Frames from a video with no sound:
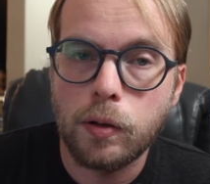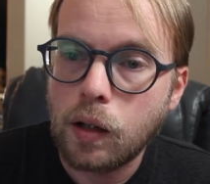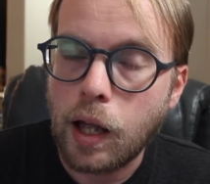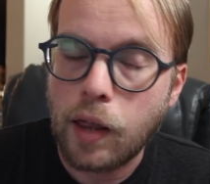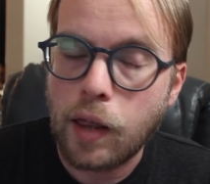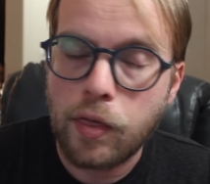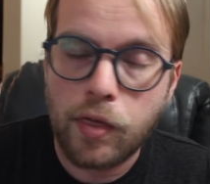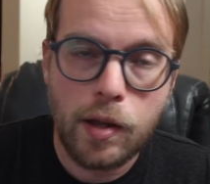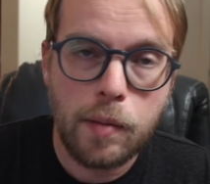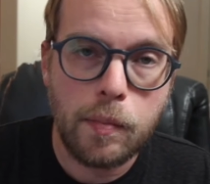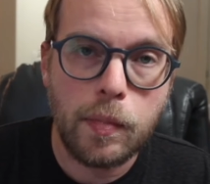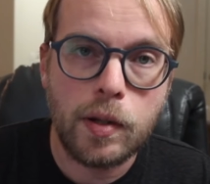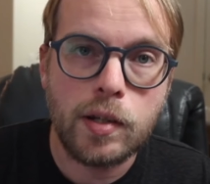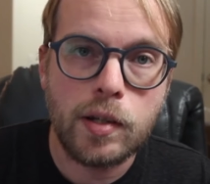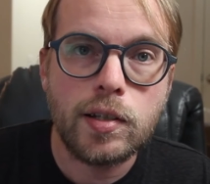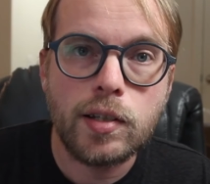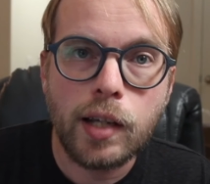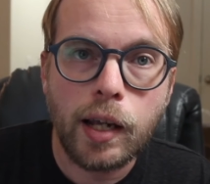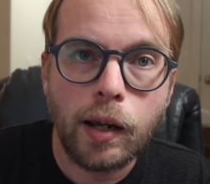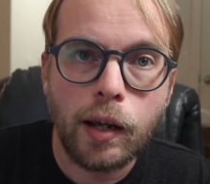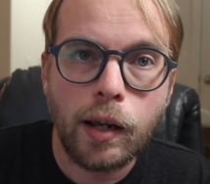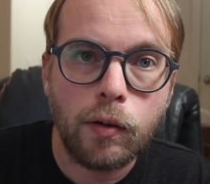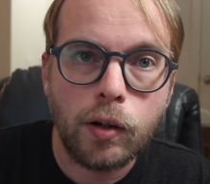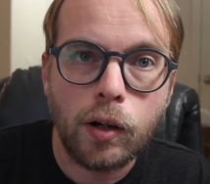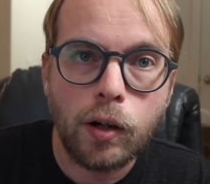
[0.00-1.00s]
I think my
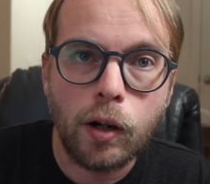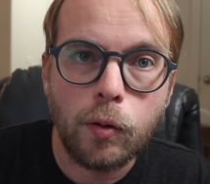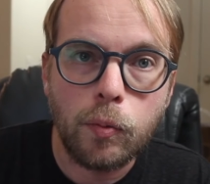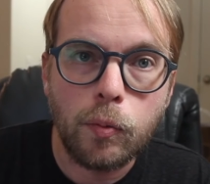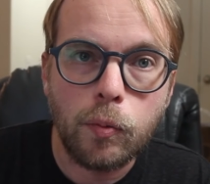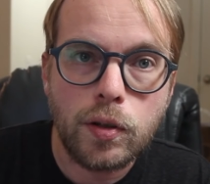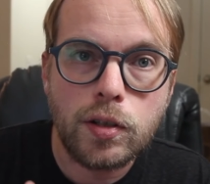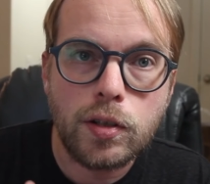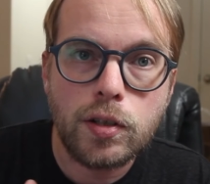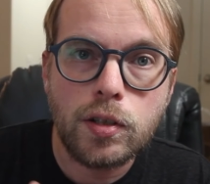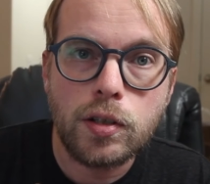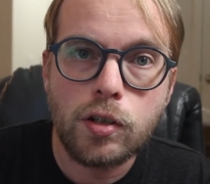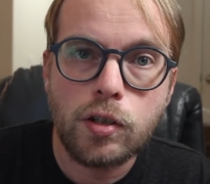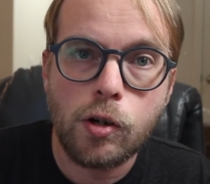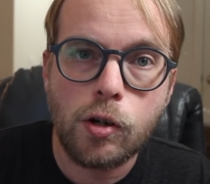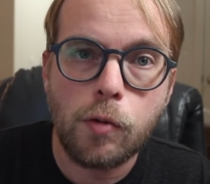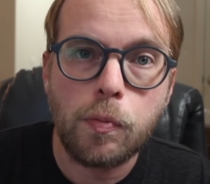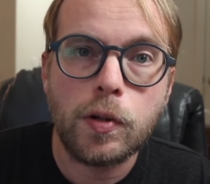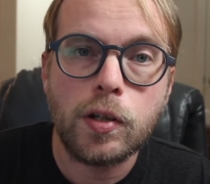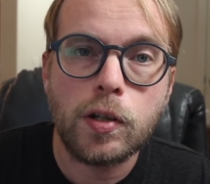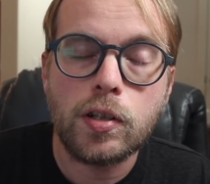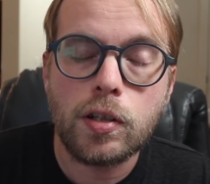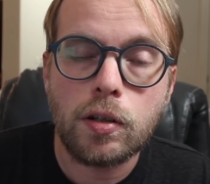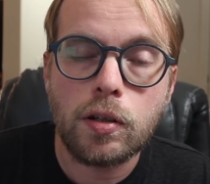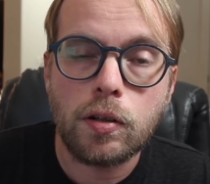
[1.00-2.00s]
discount code with shipping
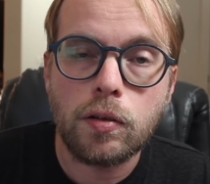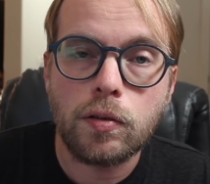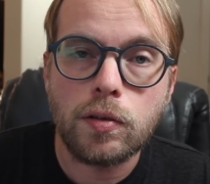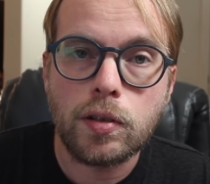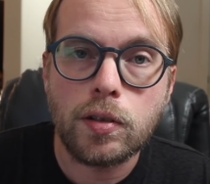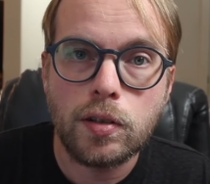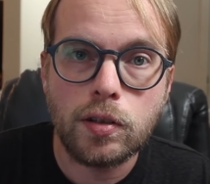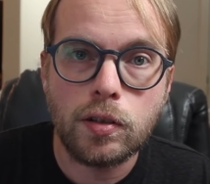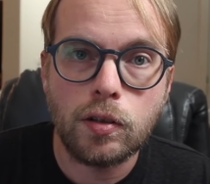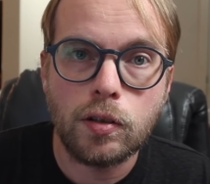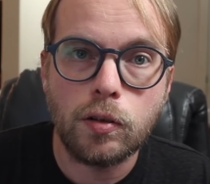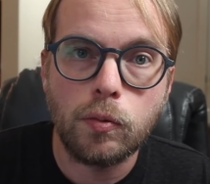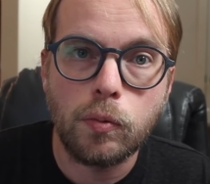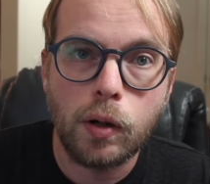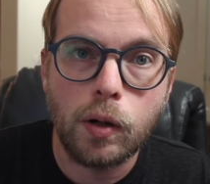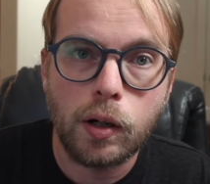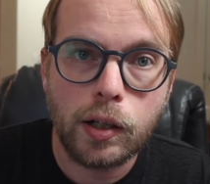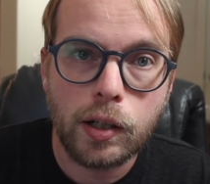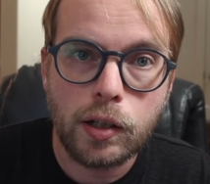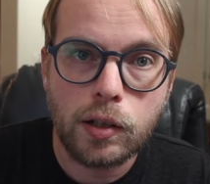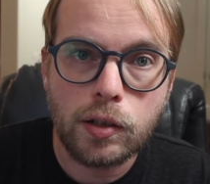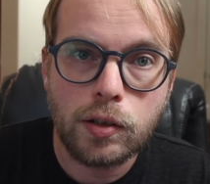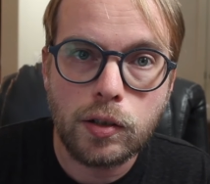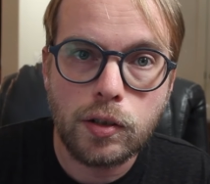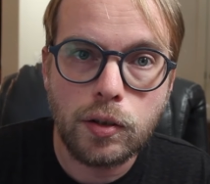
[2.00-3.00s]
shields is still
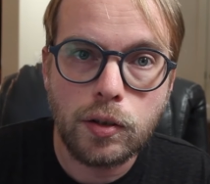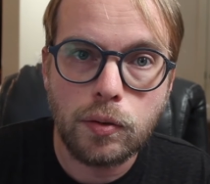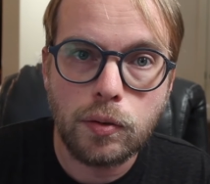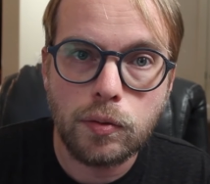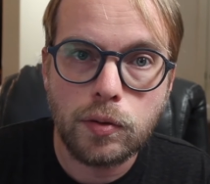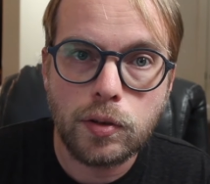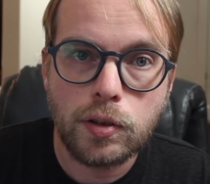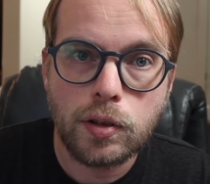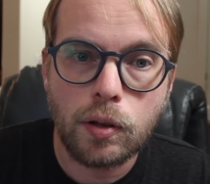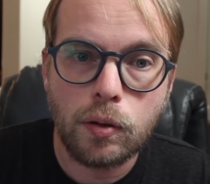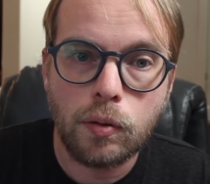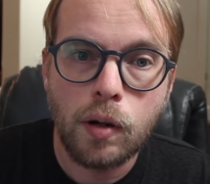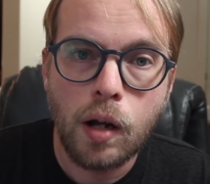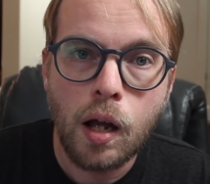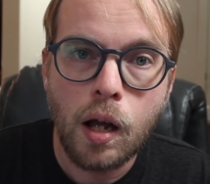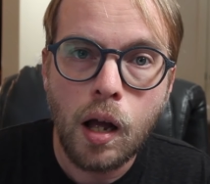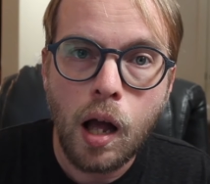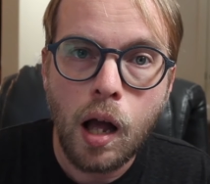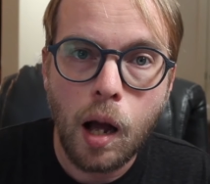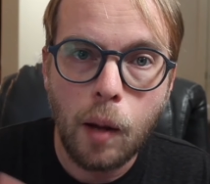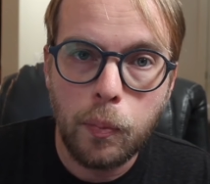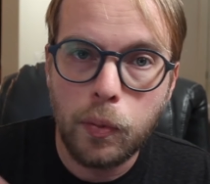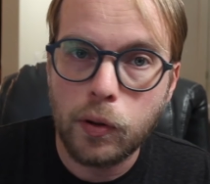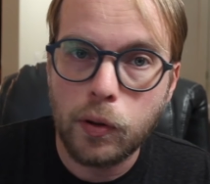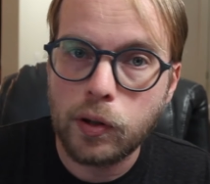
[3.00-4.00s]
working too, so
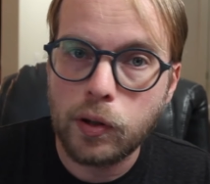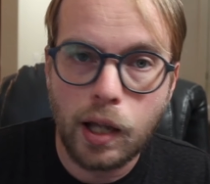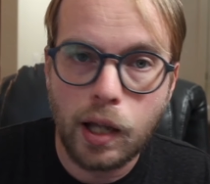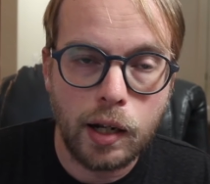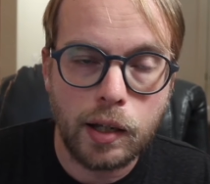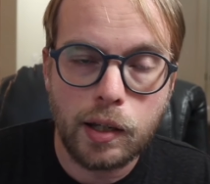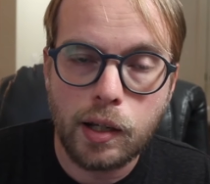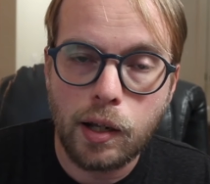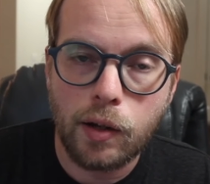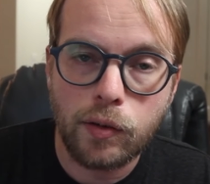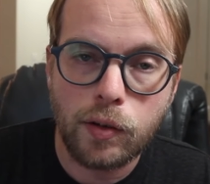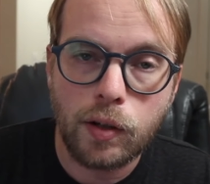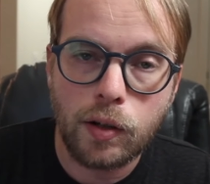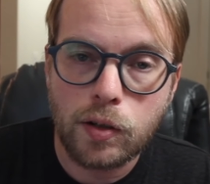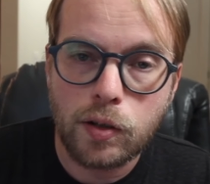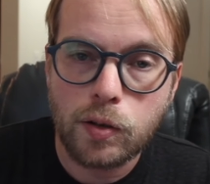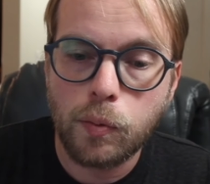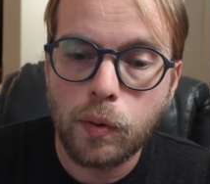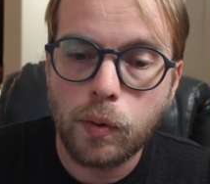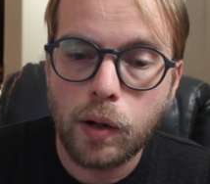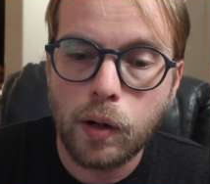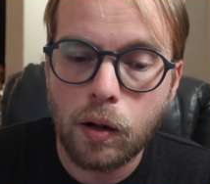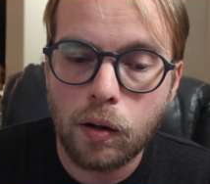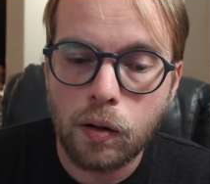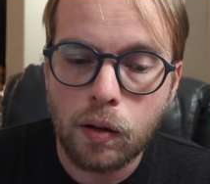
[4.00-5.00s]
I'll put that down there as
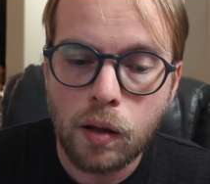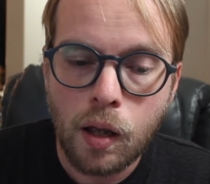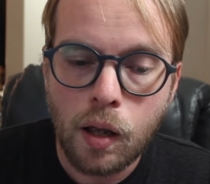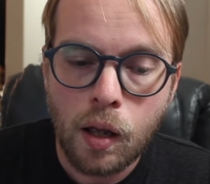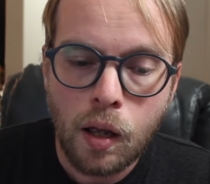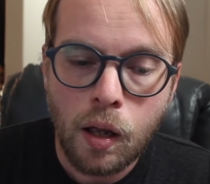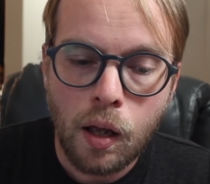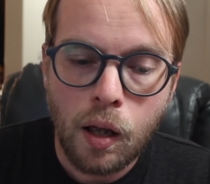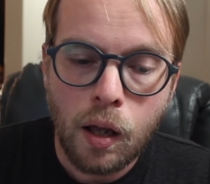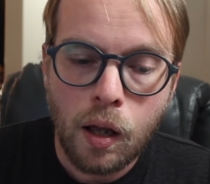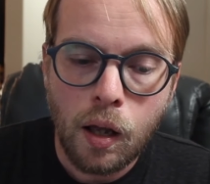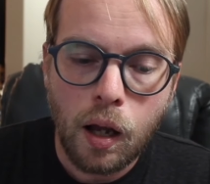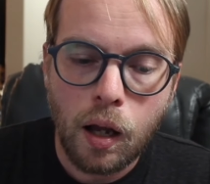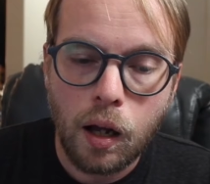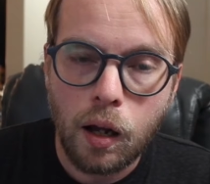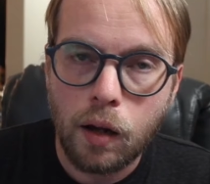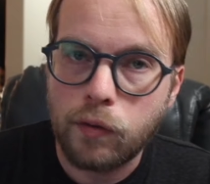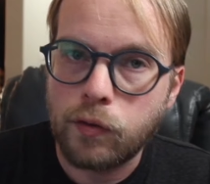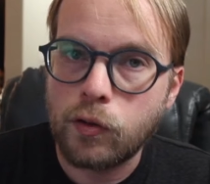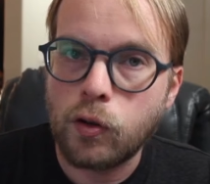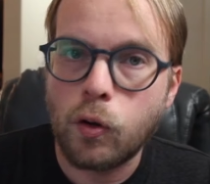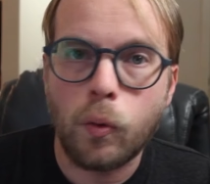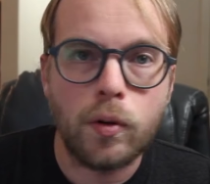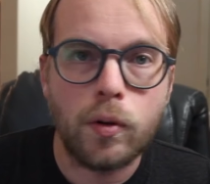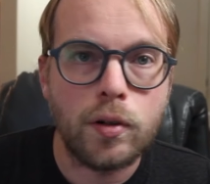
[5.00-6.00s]
well. Of
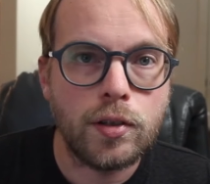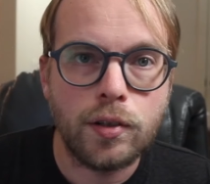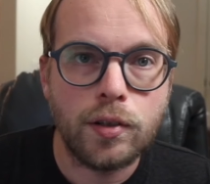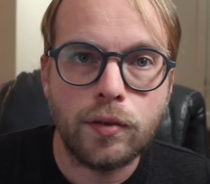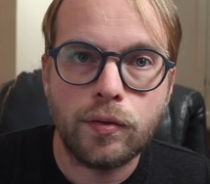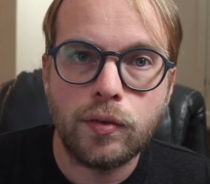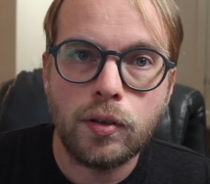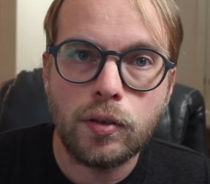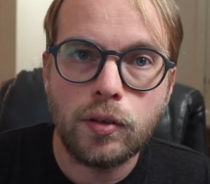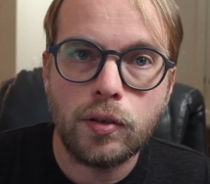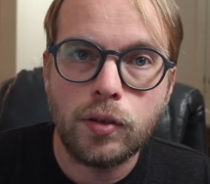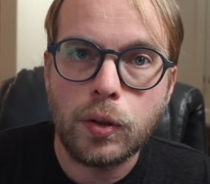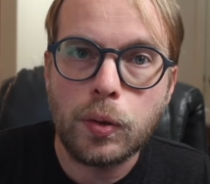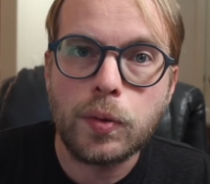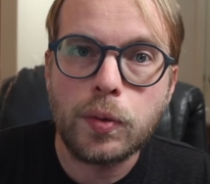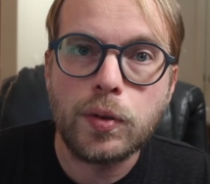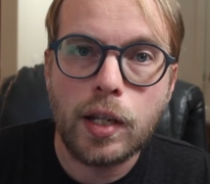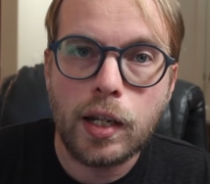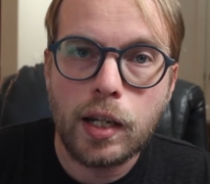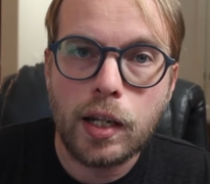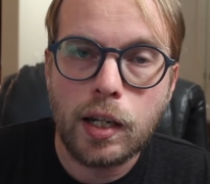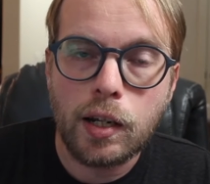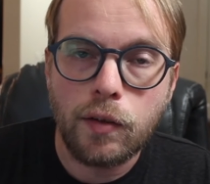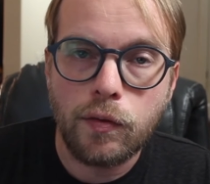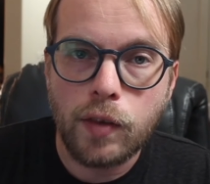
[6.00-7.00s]
course, if you use
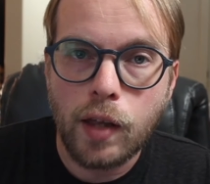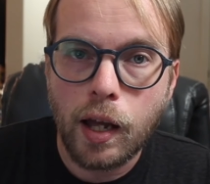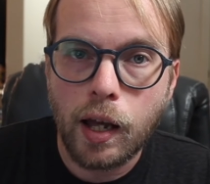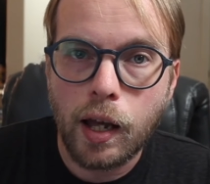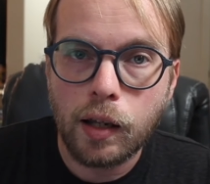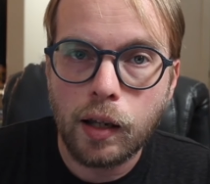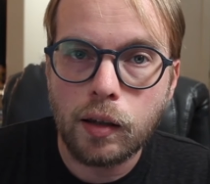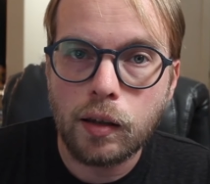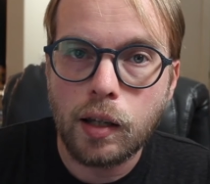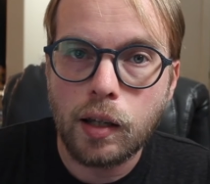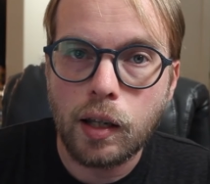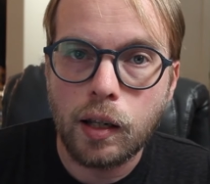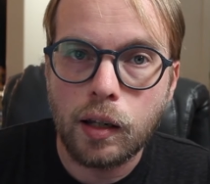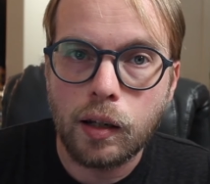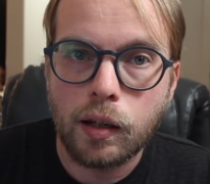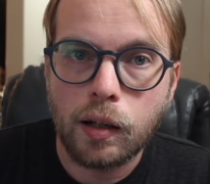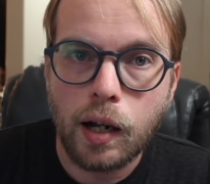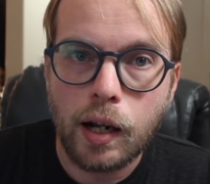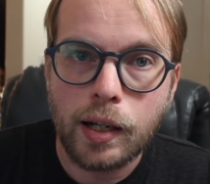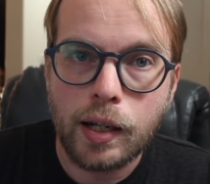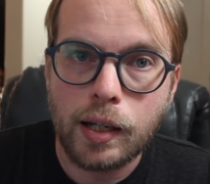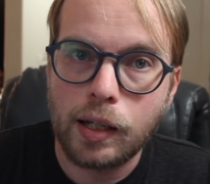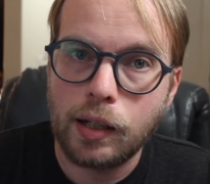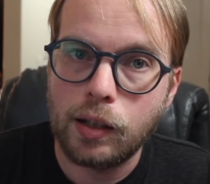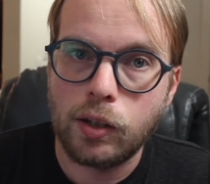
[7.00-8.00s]
any of that, then I
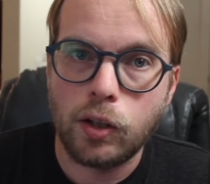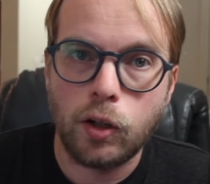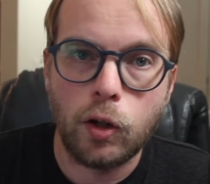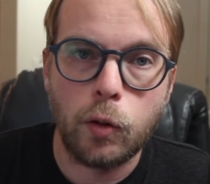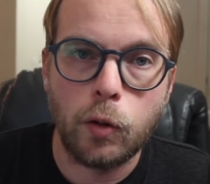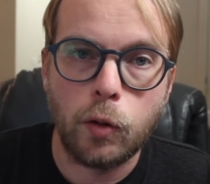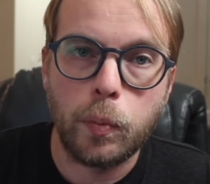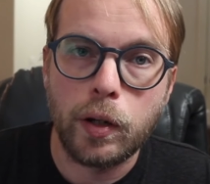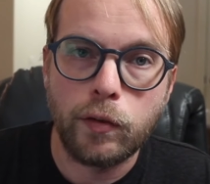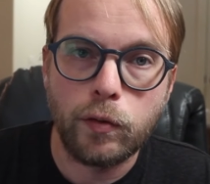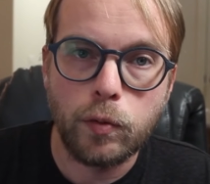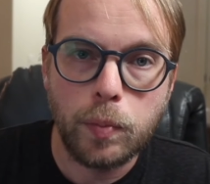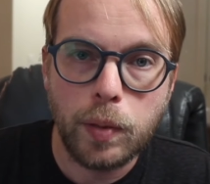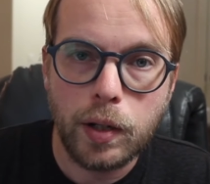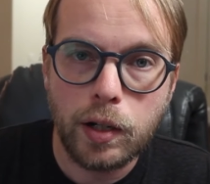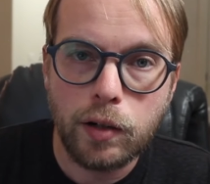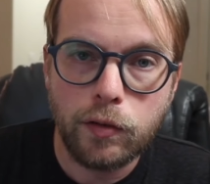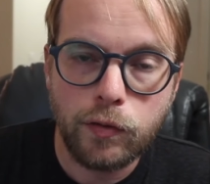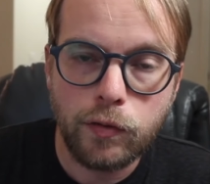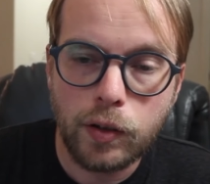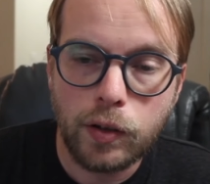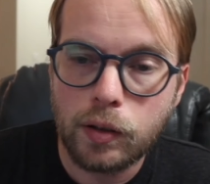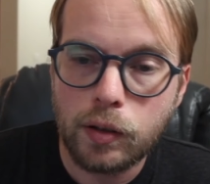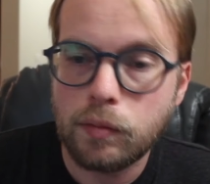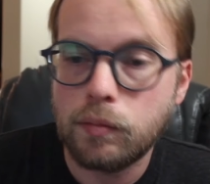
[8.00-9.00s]
get a little bit of a
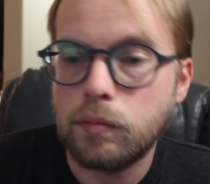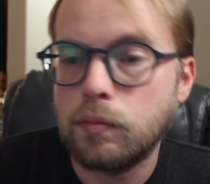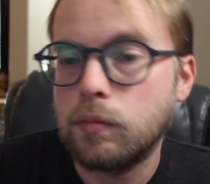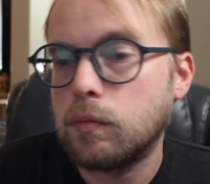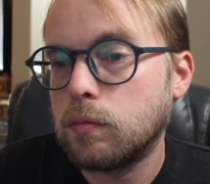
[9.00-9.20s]
benefit.